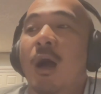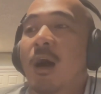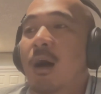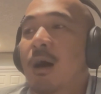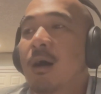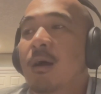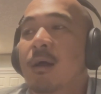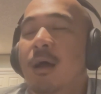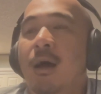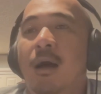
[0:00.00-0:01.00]
Uh,
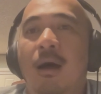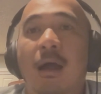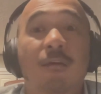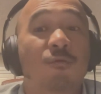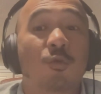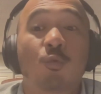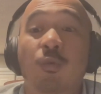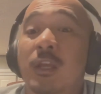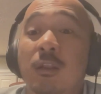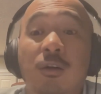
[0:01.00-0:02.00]
I've
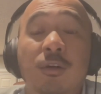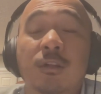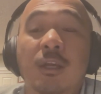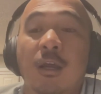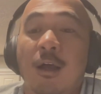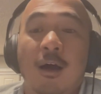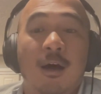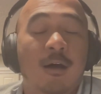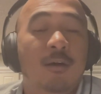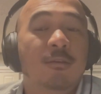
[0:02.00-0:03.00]
relearned,
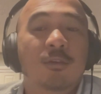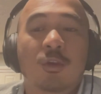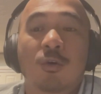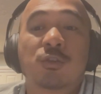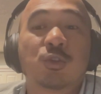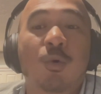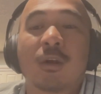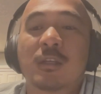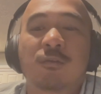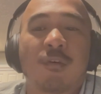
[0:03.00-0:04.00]

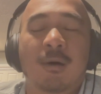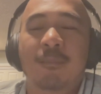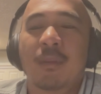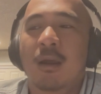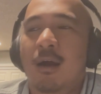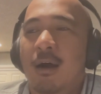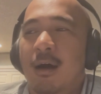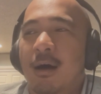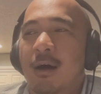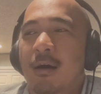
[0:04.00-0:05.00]
stories from
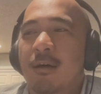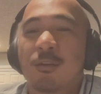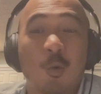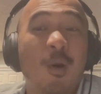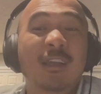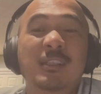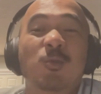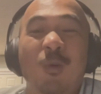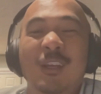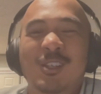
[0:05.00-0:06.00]
the ways in
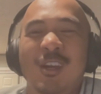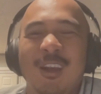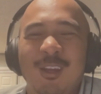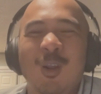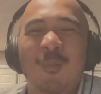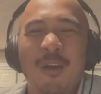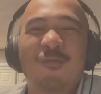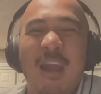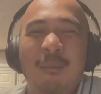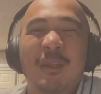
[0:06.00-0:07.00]
which, my
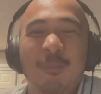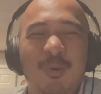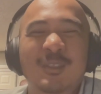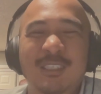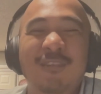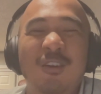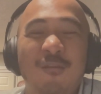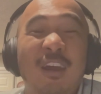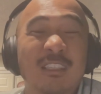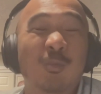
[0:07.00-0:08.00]
family perceived
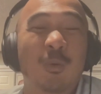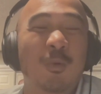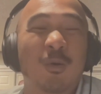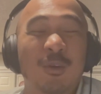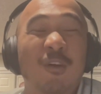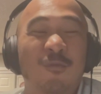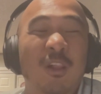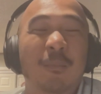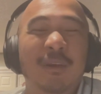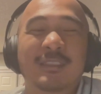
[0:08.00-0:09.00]
events when we were in the
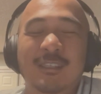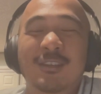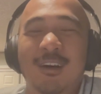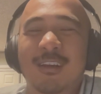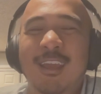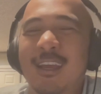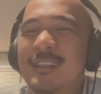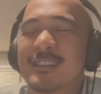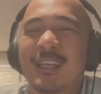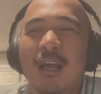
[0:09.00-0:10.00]
Philippines as young
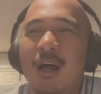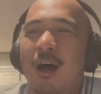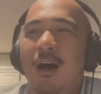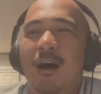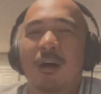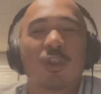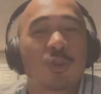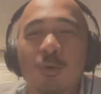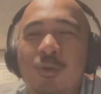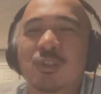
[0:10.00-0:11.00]
kids,
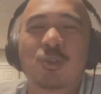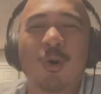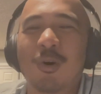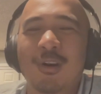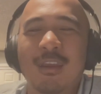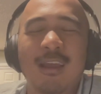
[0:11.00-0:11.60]
through story.